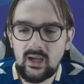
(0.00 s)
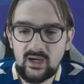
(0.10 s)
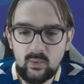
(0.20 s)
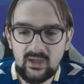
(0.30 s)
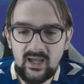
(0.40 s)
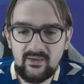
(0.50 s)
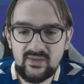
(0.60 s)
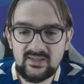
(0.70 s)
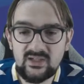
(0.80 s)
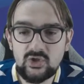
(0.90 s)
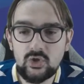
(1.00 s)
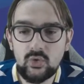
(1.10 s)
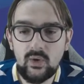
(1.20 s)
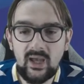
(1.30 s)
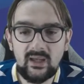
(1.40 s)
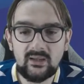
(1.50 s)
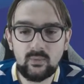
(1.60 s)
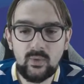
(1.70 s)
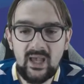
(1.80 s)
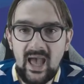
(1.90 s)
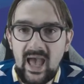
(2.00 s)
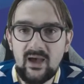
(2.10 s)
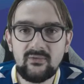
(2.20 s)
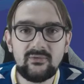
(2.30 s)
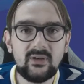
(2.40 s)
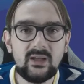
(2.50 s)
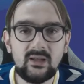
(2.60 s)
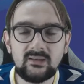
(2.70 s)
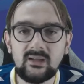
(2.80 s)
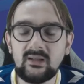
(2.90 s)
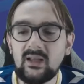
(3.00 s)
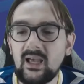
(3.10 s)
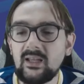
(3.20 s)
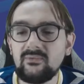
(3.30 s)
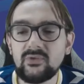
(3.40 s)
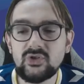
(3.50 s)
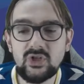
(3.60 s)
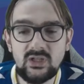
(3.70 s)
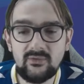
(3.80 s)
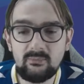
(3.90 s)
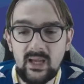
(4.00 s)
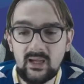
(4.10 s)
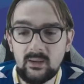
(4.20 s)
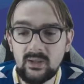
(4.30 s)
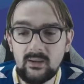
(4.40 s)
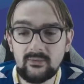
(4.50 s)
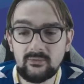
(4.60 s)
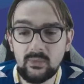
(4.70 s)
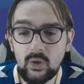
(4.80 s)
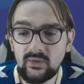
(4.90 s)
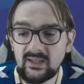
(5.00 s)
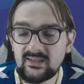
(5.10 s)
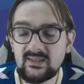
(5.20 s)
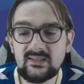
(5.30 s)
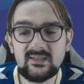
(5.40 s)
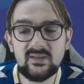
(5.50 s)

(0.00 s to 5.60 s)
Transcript: I don't want to have this issue, and we have Hilton and Virginia back coming back from loan next season,